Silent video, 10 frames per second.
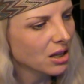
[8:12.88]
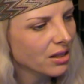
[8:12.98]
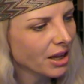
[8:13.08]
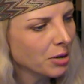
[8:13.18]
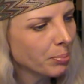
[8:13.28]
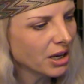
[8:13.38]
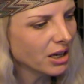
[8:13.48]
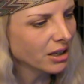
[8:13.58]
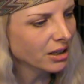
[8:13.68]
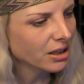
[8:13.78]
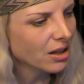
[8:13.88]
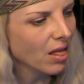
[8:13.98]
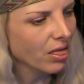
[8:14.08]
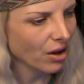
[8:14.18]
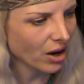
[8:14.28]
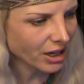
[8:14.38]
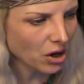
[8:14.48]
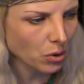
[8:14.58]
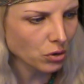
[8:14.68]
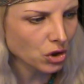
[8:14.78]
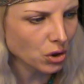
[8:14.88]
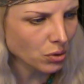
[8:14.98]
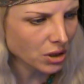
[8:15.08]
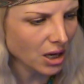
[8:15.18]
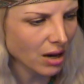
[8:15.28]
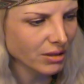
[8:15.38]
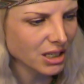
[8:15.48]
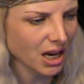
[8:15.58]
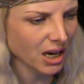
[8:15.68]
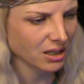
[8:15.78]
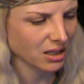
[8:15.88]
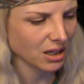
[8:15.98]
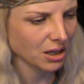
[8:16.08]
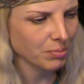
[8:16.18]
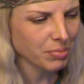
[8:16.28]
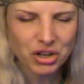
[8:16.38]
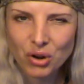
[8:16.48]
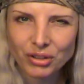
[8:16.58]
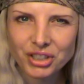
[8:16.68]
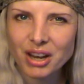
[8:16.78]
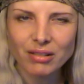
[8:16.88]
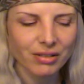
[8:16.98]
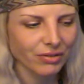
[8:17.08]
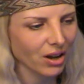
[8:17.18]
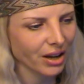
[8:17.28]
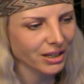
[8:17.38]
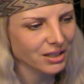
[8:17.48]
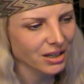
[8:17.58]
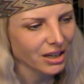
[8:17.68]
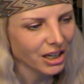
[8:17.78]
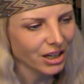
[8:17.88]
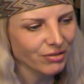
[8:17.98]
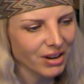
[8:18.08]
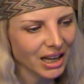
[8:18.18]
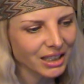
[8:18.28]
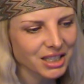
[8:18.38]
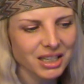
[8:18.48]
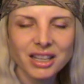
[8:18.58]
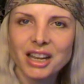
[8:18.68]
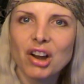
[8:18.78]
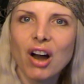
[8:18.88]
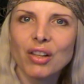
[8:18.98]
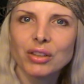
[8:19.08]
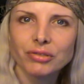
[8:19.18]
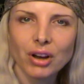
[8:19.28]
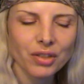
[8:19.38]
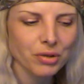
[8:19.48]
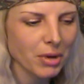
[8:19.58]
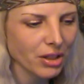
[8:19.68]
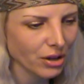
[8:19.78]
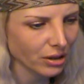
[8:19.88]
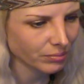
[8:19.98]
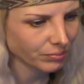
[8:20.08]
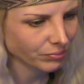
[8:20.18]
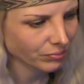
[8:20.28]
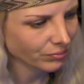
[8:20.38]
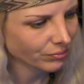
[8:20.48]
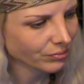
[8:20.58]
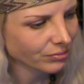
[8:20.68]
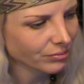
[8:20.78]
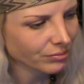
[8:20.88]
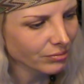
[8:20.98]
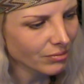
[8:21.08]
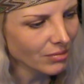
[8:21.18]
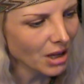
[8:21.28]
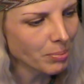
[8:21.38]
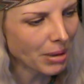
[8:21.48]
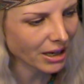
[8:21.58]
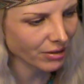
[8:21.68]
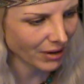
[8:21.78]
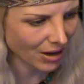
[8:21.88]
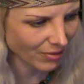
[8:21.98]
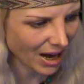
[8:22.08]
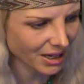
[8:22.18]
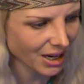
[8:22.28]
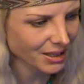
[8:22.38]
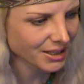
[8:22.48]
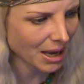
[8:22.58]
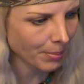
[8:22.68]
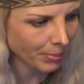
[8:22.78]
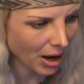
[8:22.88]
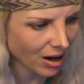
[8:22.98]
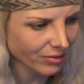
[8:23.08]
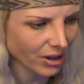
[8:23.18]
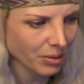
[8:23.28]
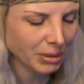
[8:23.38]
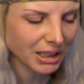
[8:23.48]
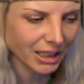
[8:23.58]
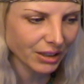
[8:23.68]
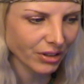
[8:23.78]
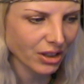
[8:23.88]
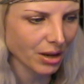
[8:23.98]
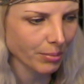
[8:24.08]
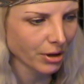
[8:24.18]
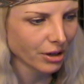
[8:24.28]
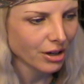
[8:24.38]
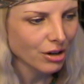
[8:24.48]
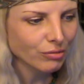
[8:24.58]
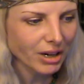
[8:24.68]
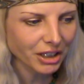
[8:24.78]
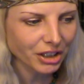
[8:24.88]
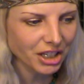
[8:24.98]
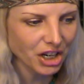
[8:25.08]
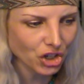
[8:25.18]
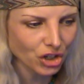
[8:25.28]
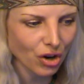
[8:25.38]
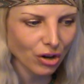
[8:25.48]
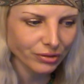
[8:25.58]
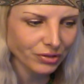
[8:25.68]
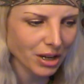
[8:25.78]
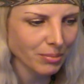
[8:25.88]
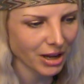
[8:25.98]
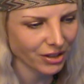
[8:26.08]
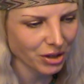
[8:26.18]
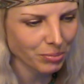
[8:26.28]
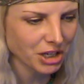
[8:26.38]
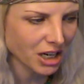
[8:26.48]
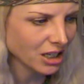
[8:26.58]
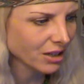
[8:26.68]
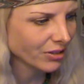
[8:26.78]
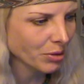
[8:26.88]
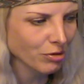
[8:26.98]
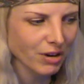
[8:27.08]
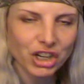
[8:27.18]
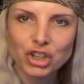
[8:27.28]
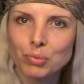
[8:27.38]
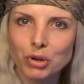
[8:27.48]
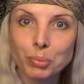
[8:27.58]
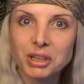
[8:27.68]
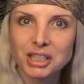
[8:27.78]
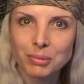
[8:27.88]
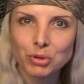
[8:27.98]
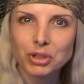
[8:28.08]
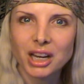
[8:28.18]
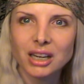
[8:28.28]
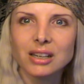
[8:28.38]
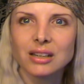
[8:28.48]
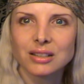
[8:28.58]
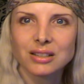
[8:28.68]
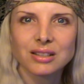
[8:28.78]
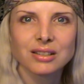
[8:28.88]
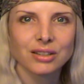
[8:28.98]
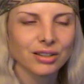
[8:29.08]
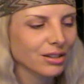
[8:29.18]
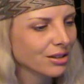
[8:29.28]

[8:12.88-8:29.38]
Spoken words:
They being thine own tutelary deity, be not terrified. In reality, they are the father-mother. Bhagavan Ratna Sambhava, believe in them. Recognition of them and the obtaining of liberation will be simultaneous.